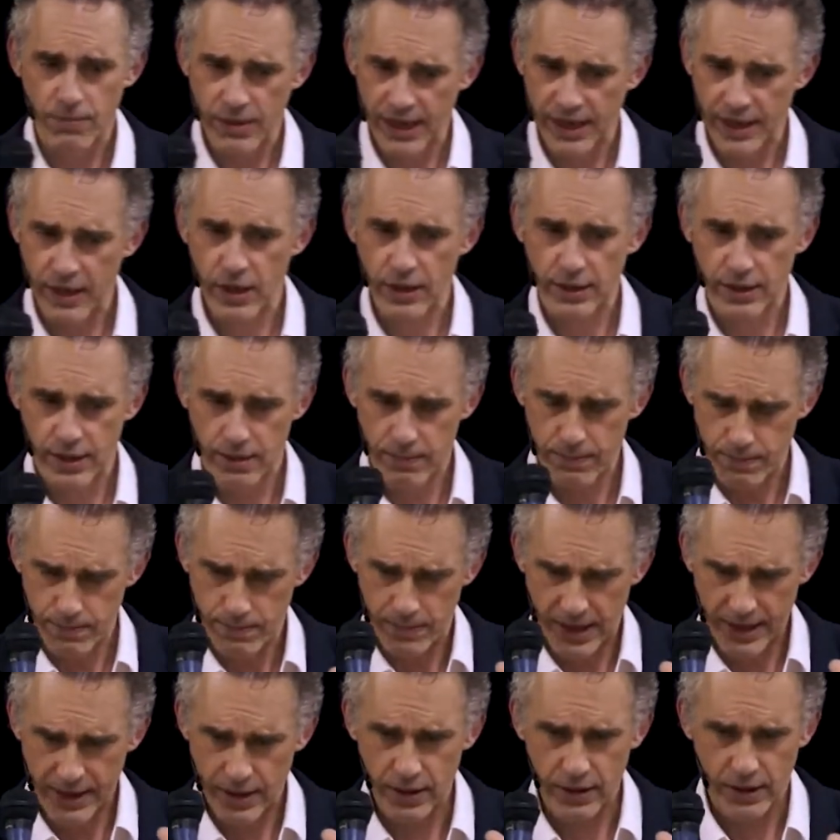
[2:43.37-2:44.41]
but I
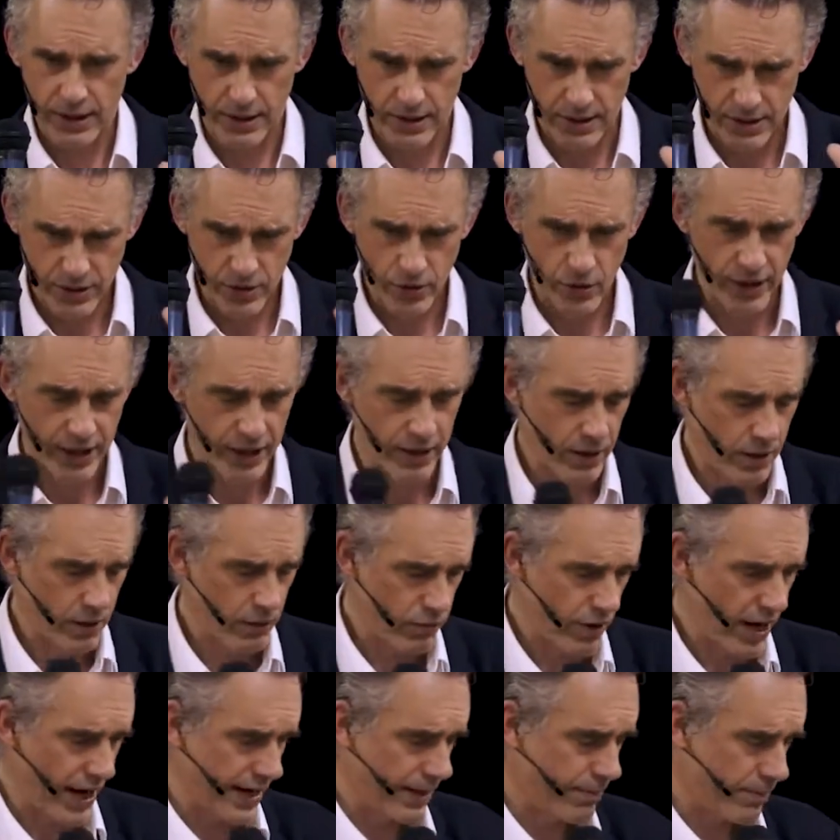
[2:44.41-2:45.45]
got the story
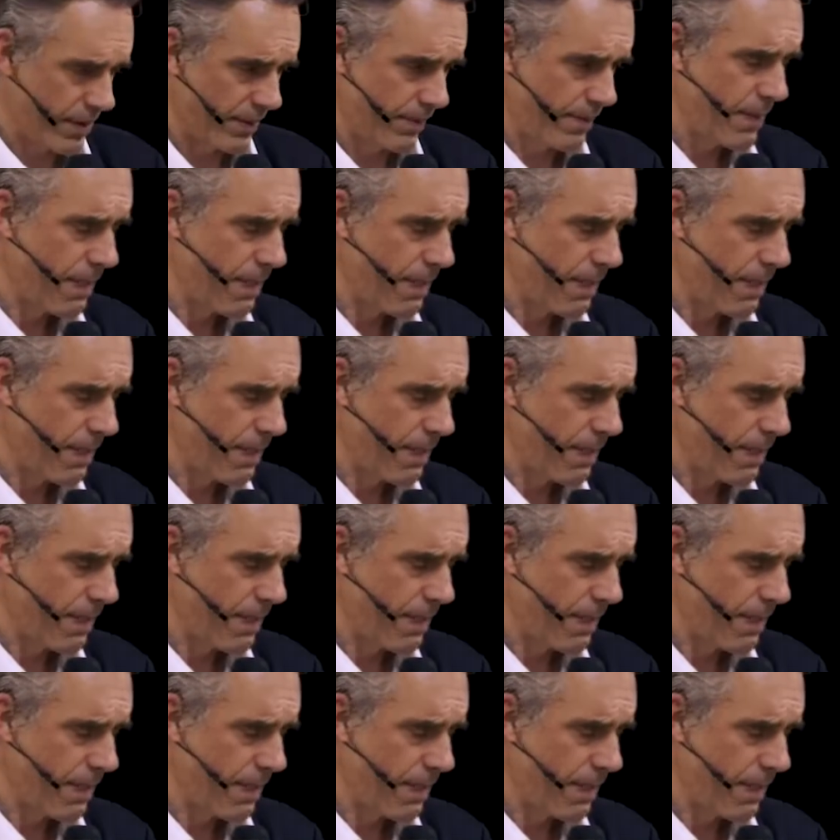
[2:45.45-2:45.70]
right.